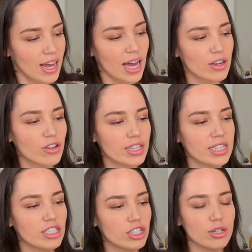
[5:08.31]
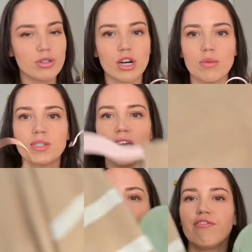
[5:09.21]
I got these two tops,
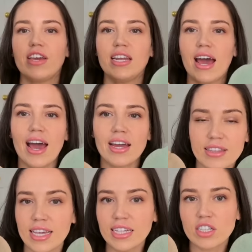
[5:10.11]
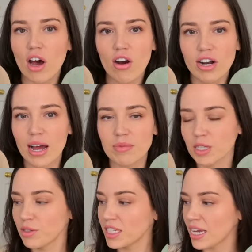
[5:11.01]
again, V-neck. These are an
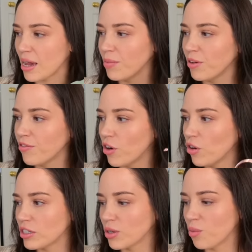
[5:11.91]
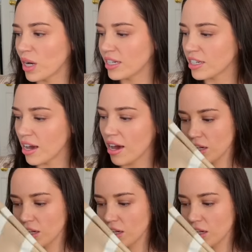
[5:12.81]
absolute staple for autumn, winter.